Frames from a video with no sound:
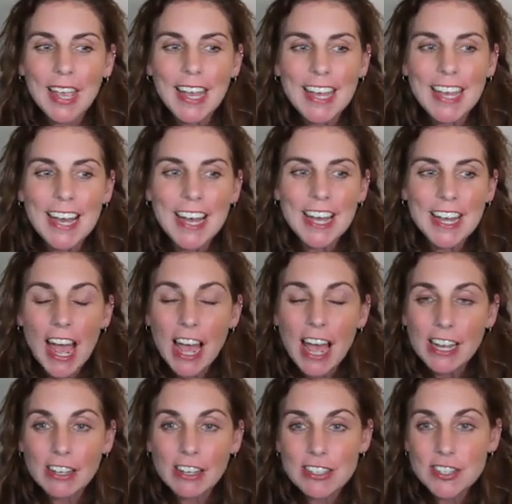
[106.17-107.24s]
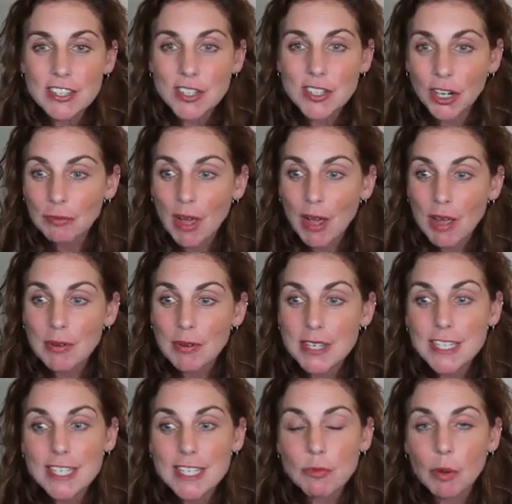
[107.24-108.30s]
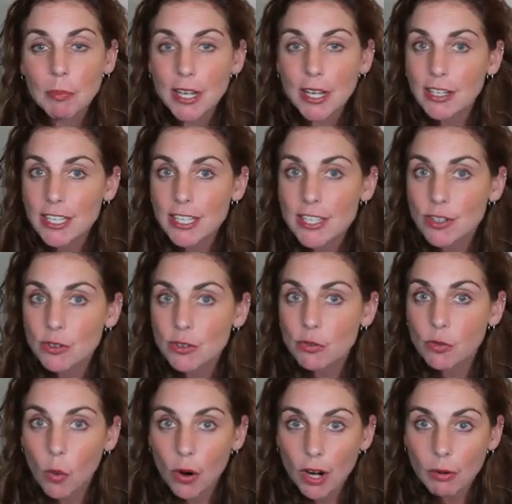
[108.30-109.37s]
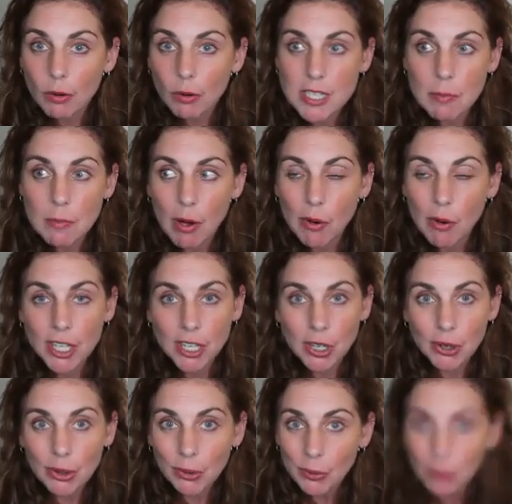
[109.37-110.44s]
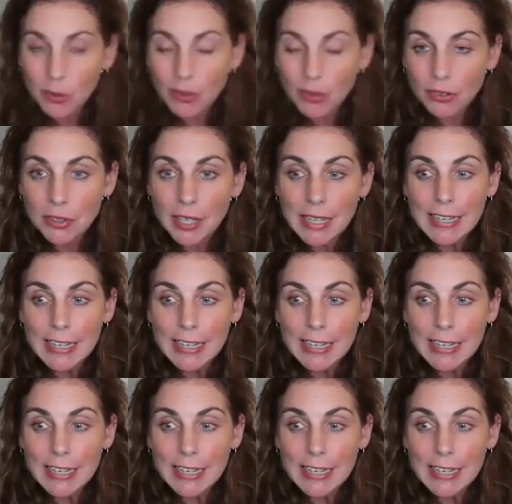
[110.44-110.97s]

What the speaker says: And I started my business when my youngest of 4 was about a year old.